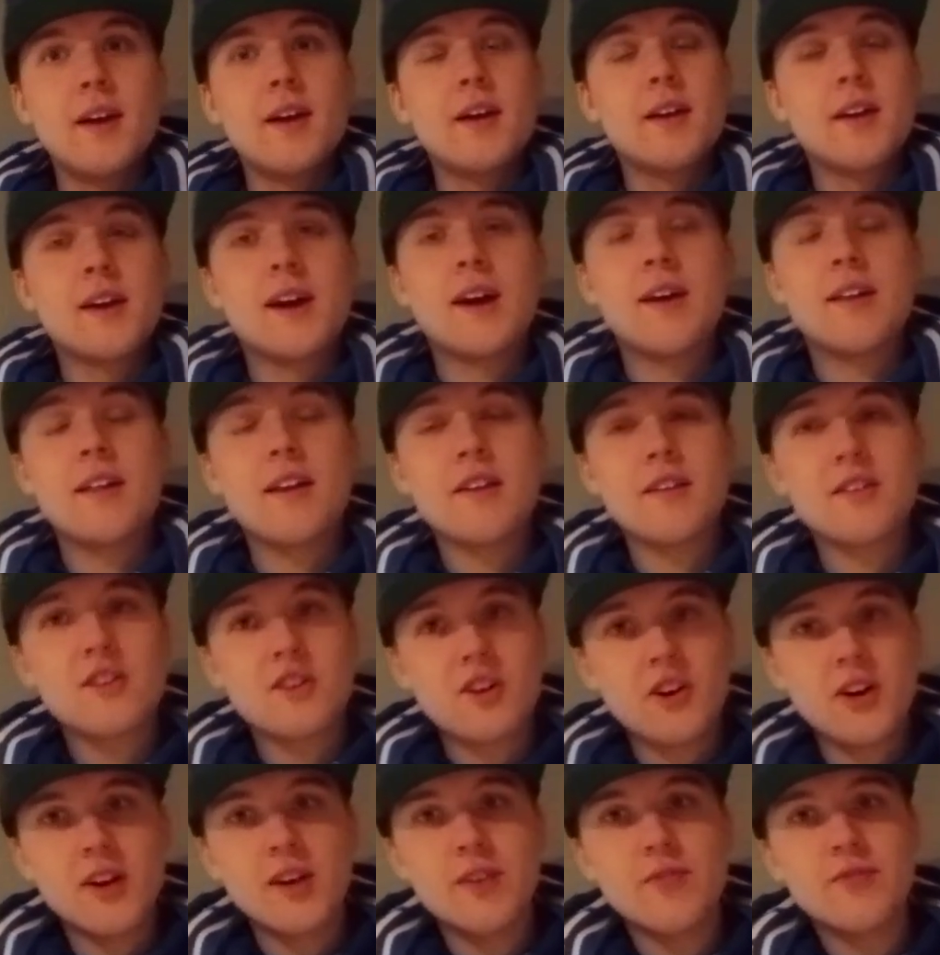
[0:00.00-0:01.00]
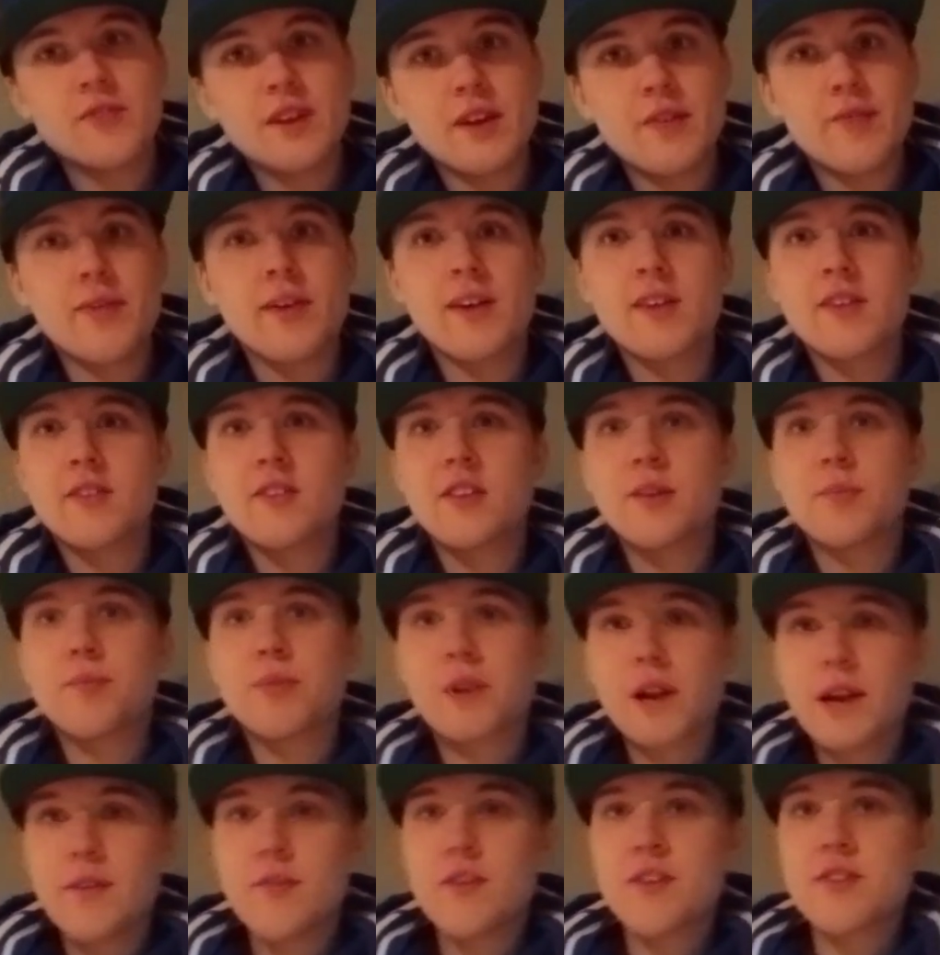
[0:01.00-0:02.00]
Yeah, that's kind of different to the
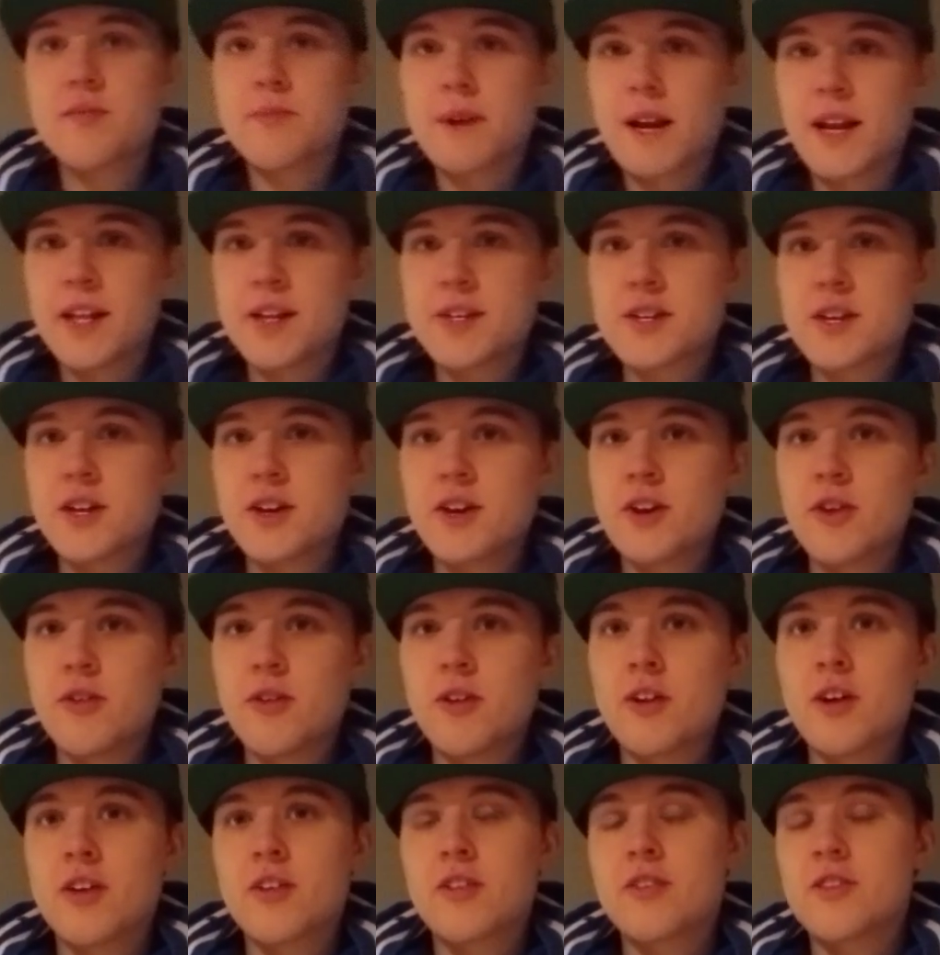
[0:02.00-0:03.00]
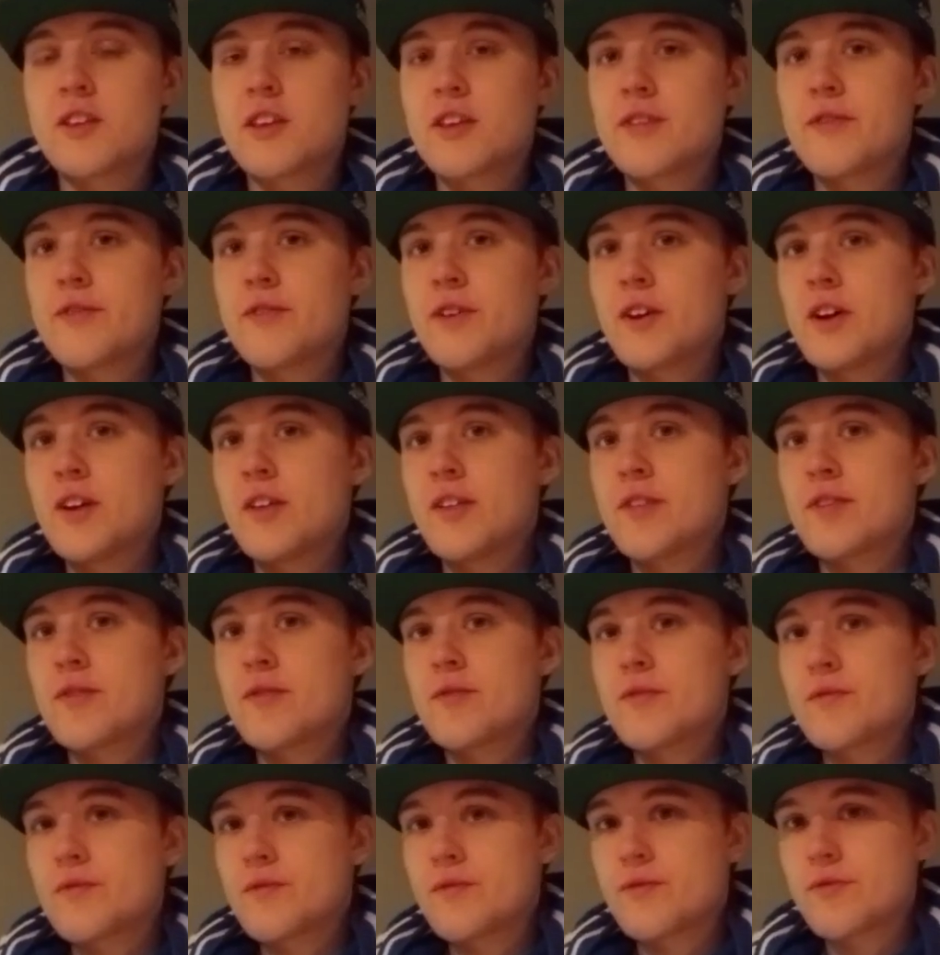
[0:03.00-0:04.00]
previous manager who lost his first
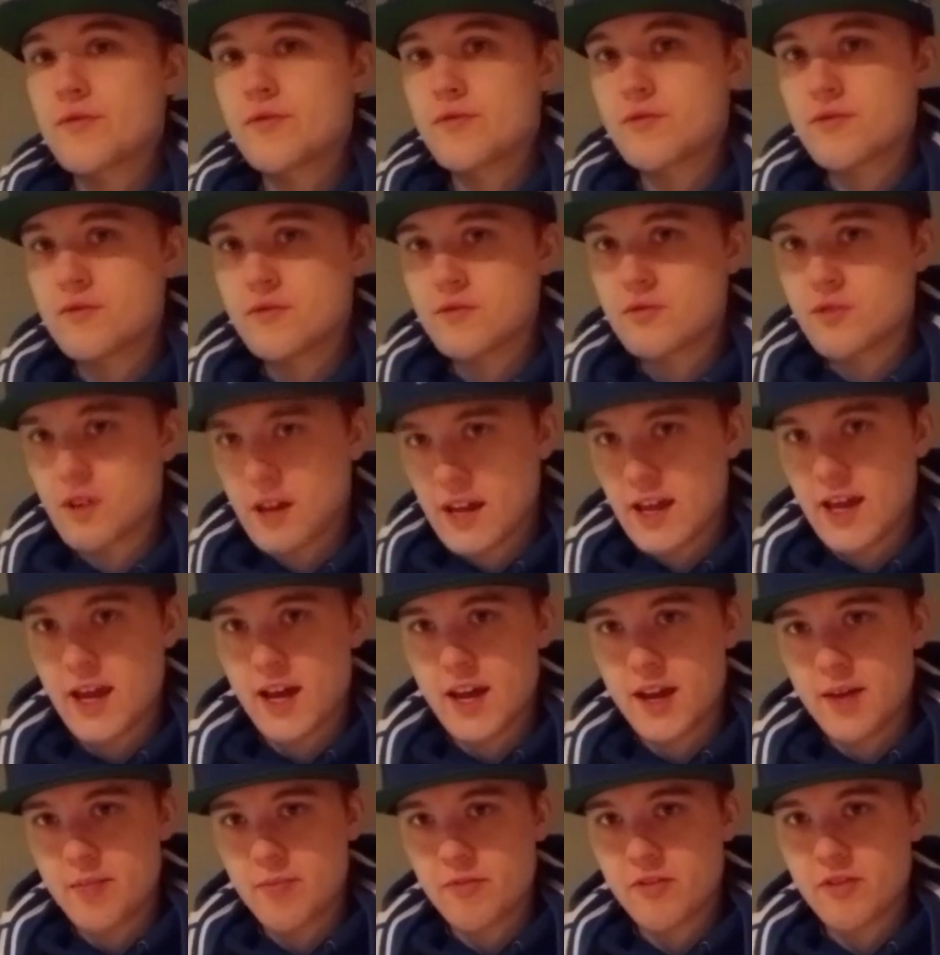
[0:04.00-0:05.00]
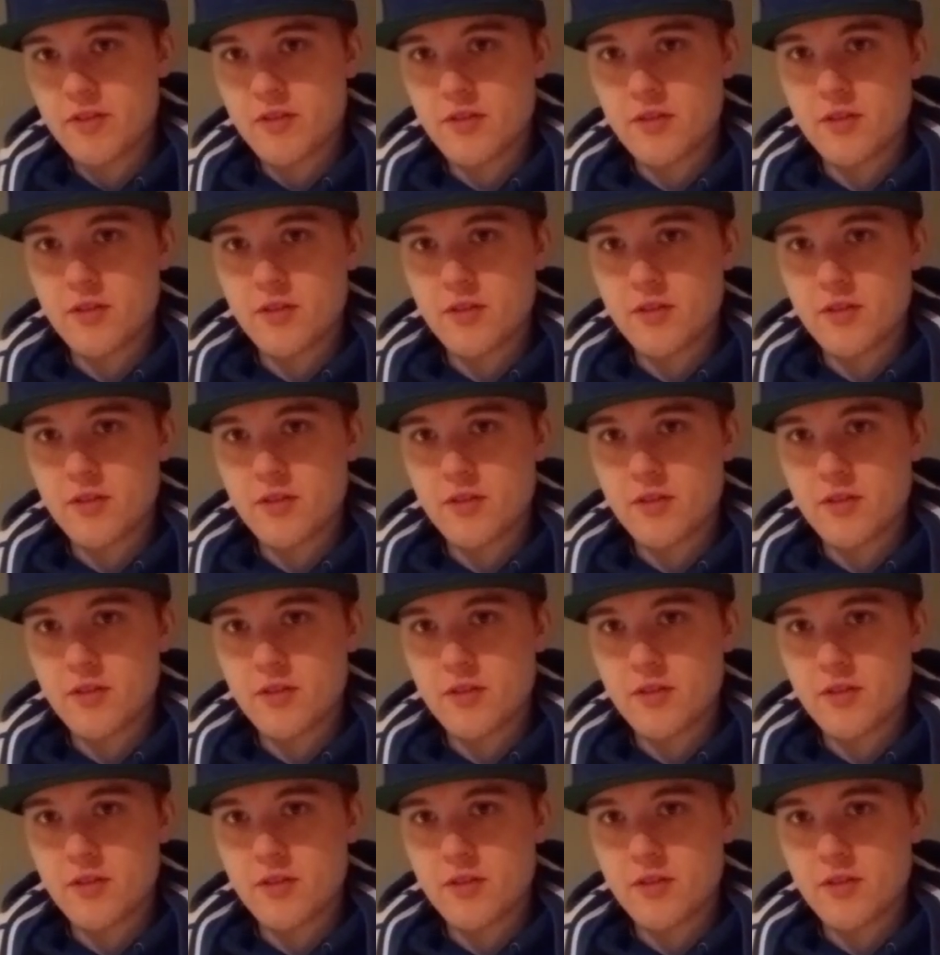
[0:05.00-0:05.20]
3 games.